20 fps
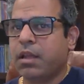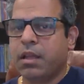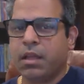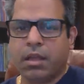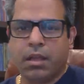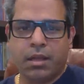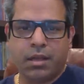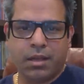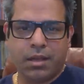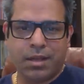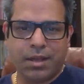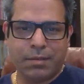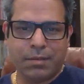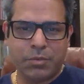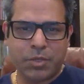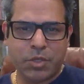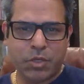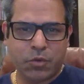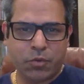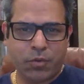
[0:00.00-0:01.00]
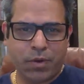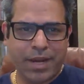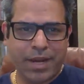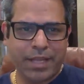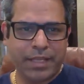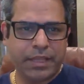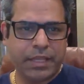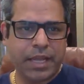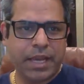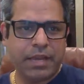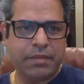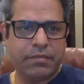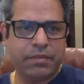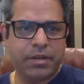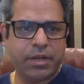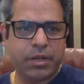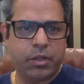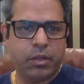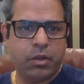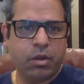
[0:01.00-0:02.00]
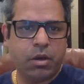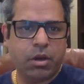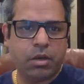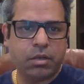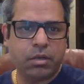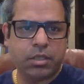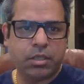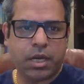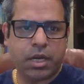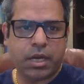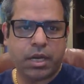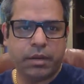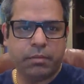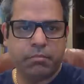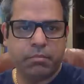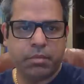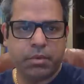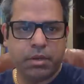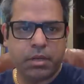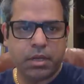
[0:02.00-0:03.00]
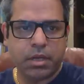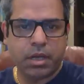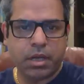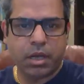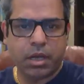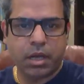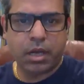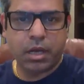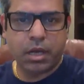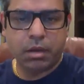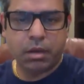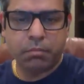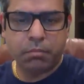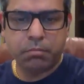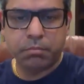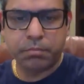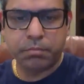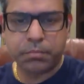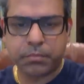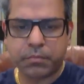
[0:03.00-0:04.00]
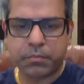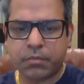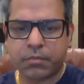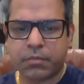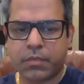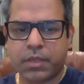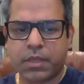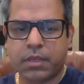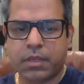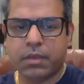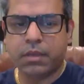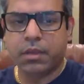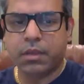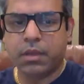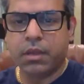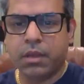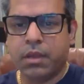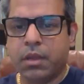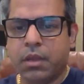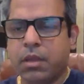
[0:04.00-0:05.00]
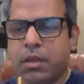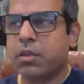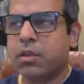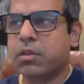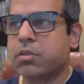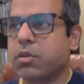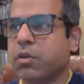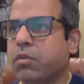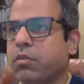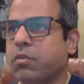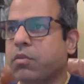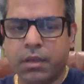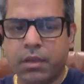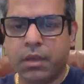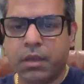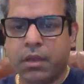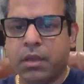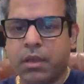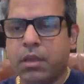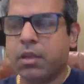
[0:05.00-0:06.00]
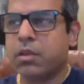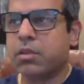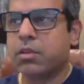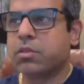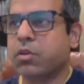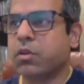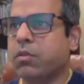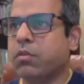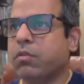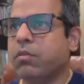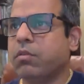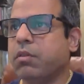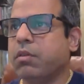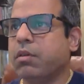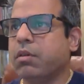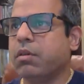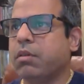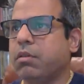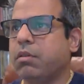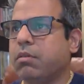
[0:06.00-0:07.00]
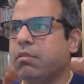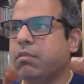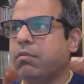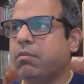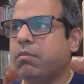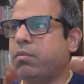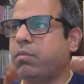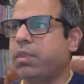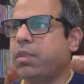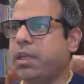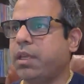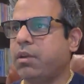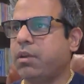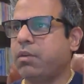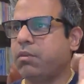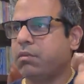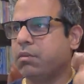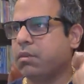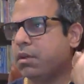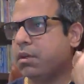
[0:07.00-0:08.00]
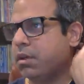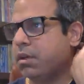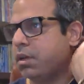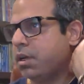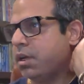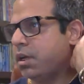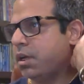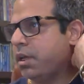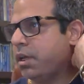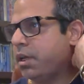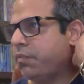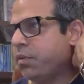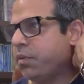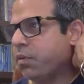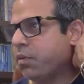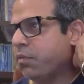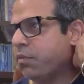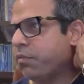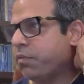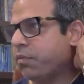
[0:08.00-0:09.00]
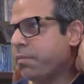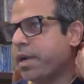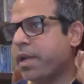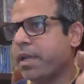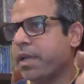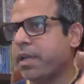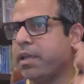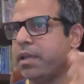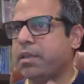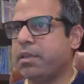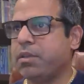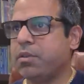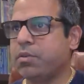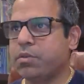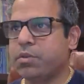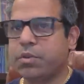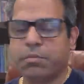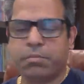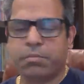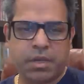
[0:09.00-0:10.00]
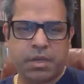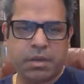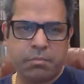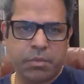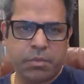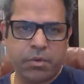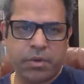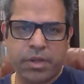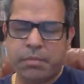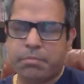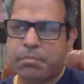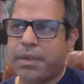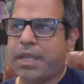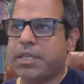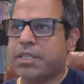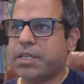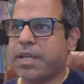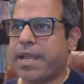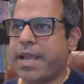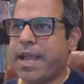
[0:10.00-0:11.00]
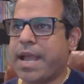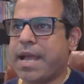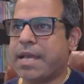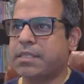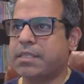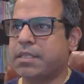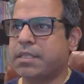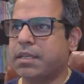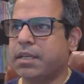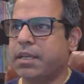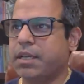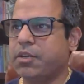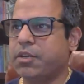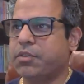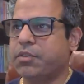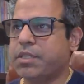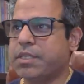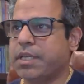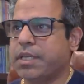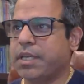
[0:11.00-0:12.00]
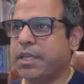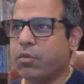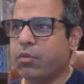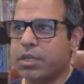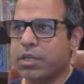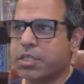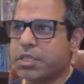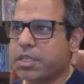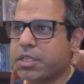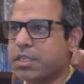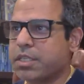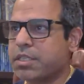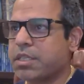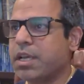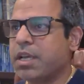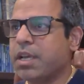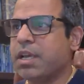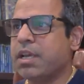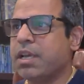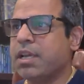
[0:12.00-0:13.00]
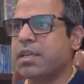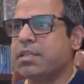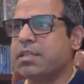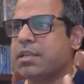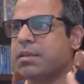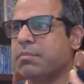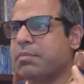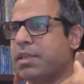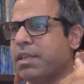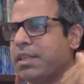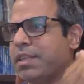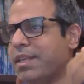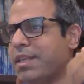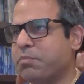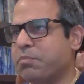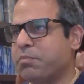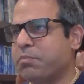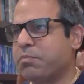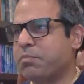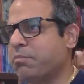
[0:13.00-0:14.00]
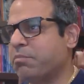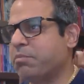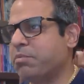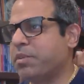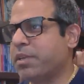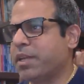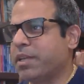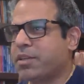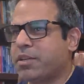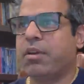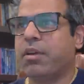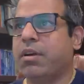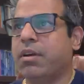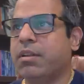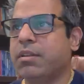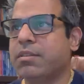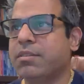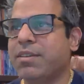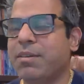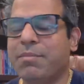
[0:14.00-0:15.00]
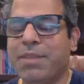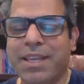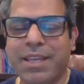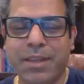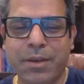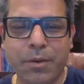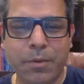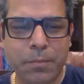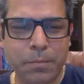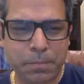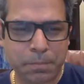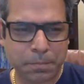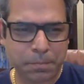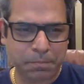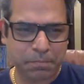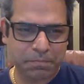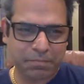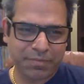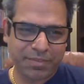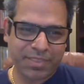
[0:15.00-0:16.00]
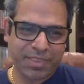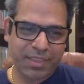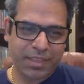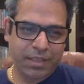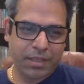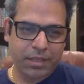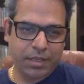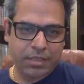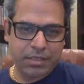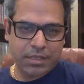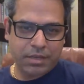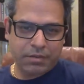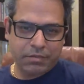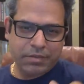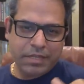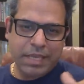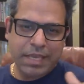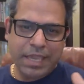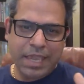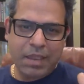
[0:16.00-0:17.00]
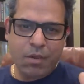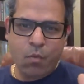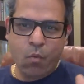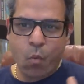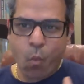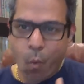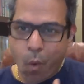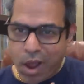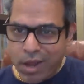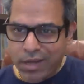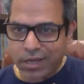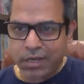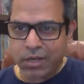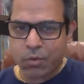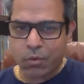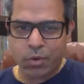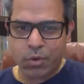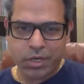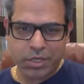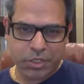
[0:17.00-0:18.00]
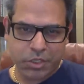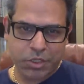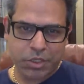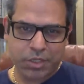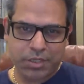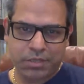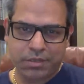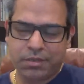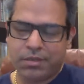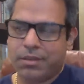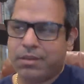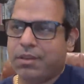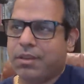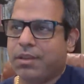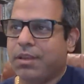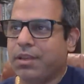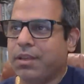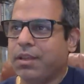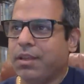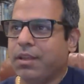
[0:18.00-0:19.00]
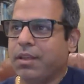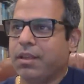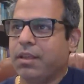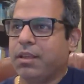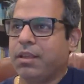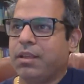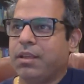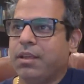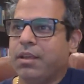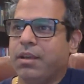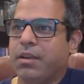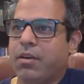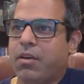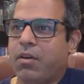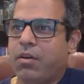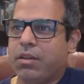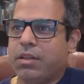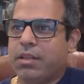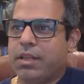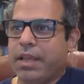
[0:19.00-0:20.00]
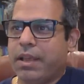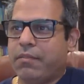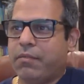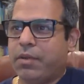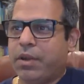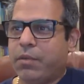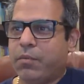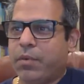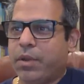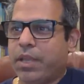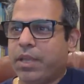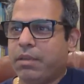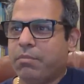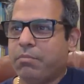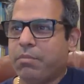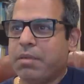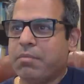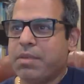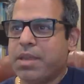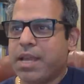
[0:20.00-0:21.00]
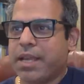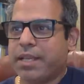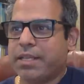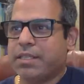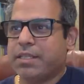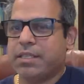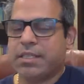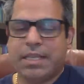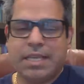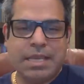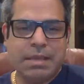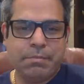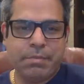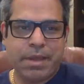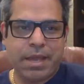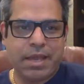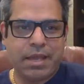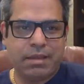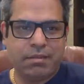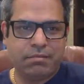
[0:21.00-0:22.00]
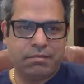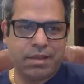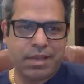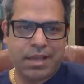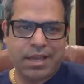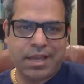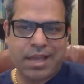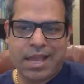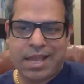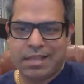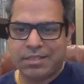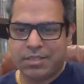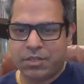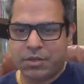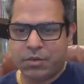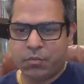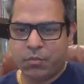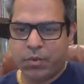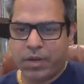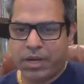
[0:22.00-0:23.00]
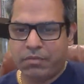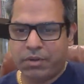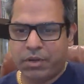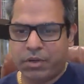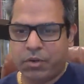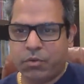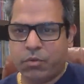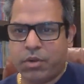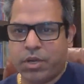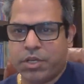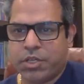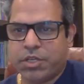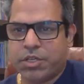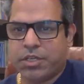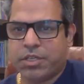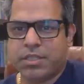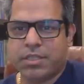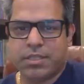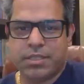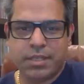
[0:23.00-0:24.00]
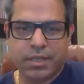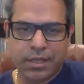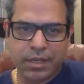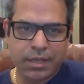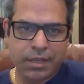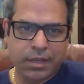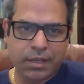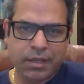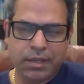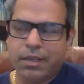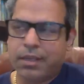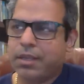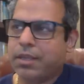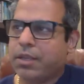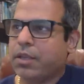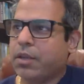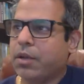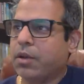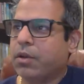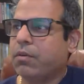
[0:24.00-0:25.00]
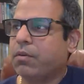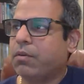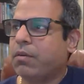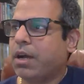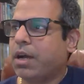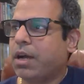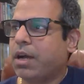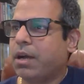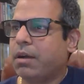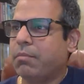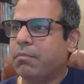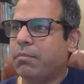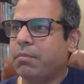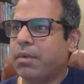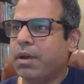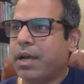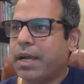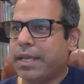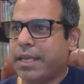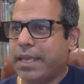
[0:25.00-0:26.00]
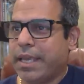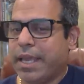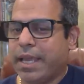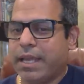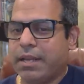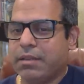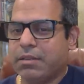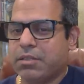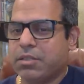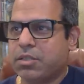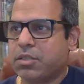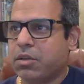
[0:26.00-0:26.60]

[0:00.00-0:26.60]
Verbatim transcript: I'm trying live in a long time. Um, so, so the uh, if you know from my YouTube community page, I asked interesting questions, something that jumped and turned my camera on. So I'm like, you know, instead of taking one question all every week, maybe I can just keep answer whatever questions you know um, I can.